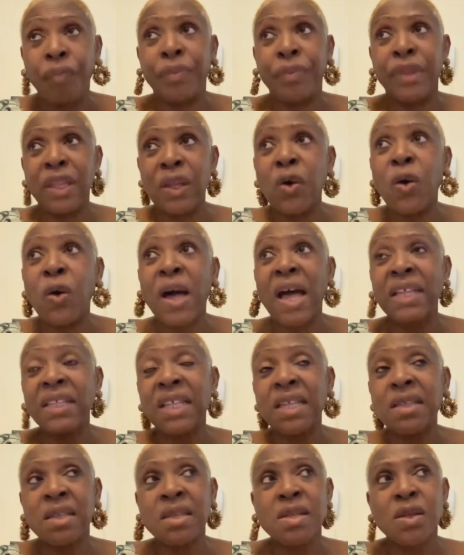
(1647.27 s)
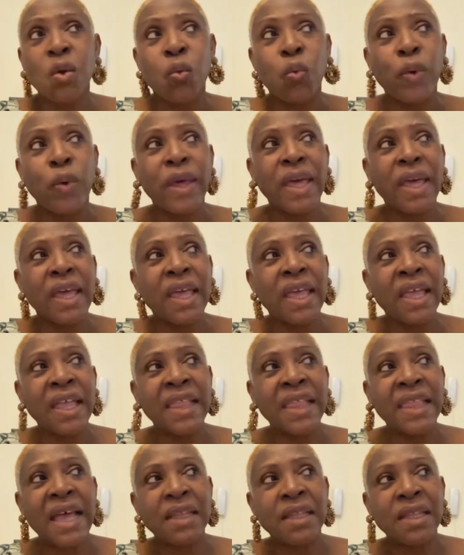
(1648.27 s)
No, and this is a way
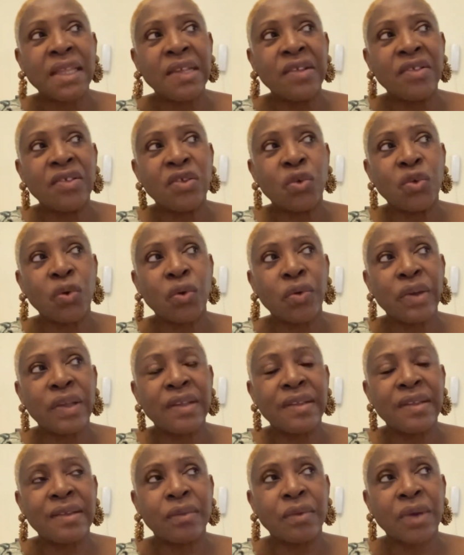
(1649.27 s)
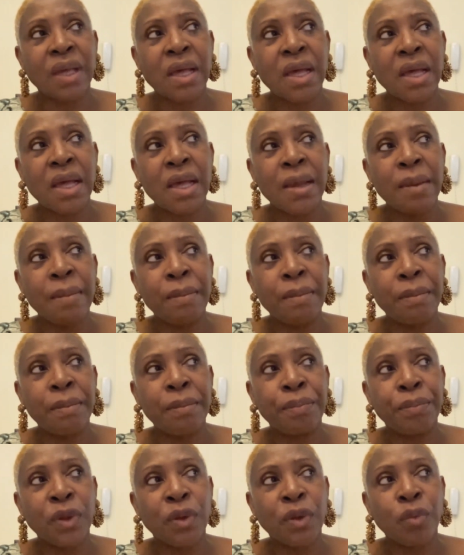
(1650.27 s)
that these stories
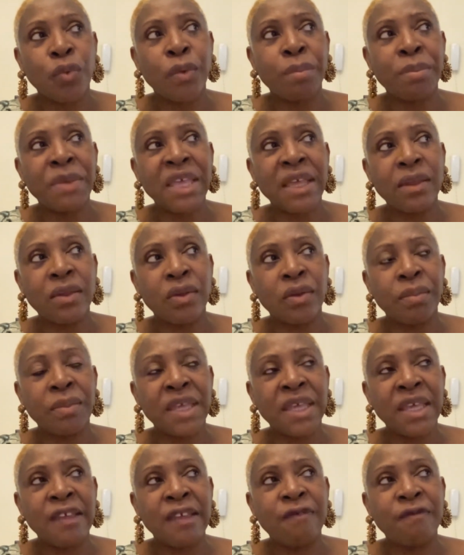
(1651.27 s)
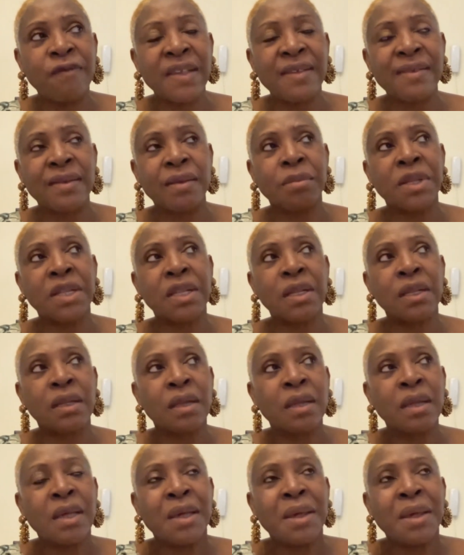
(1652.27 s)
were made to be invisible,
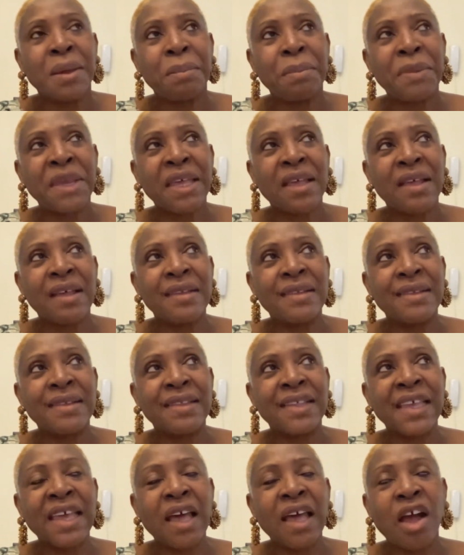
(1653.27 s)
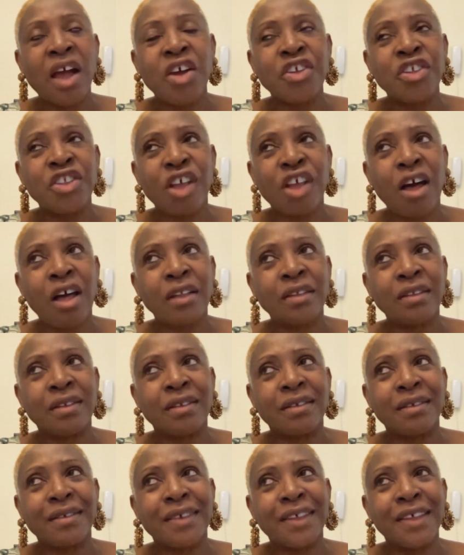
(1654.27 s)
because they are
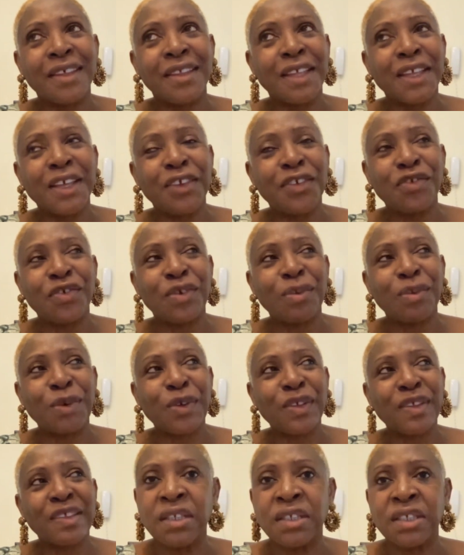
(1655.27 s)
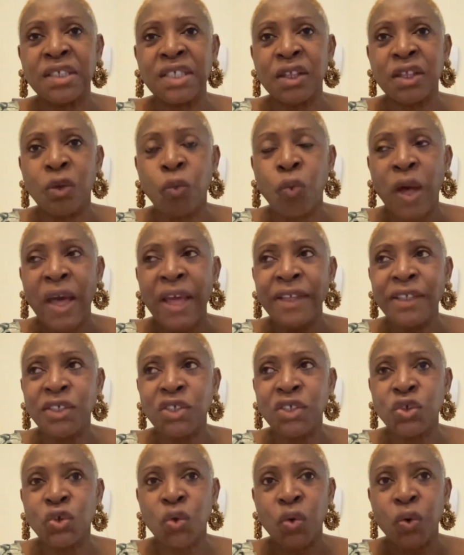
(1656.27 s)
not in the history books. The white
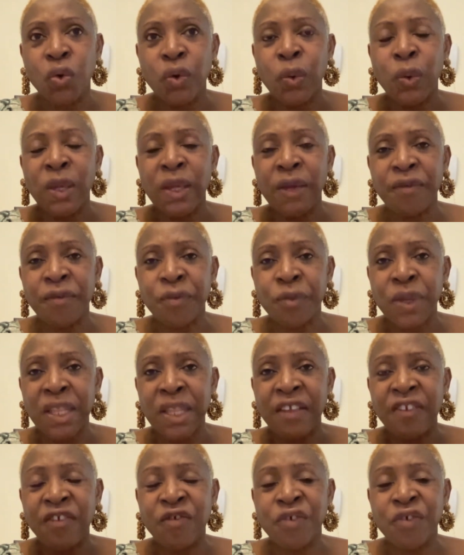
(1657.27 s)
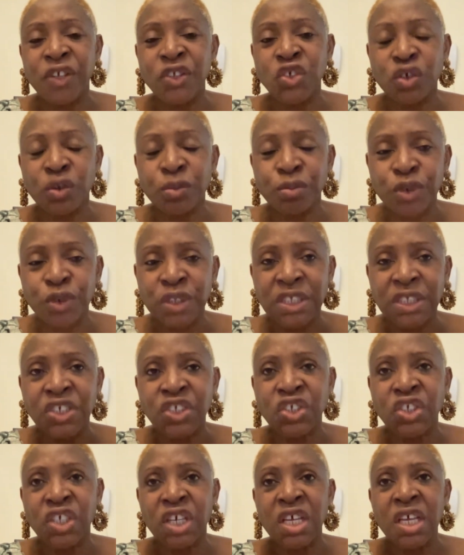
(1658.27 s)
story, whether it's French or
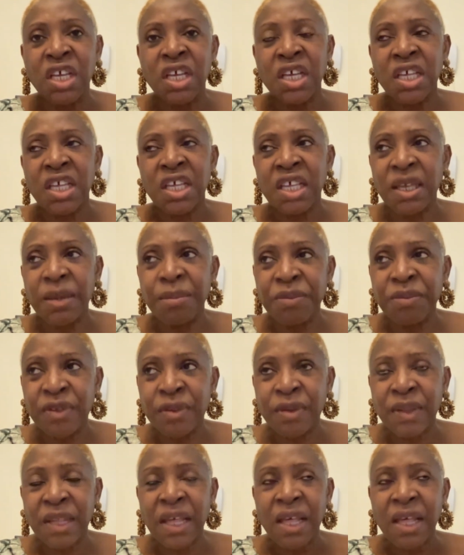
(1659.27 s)
British, keeps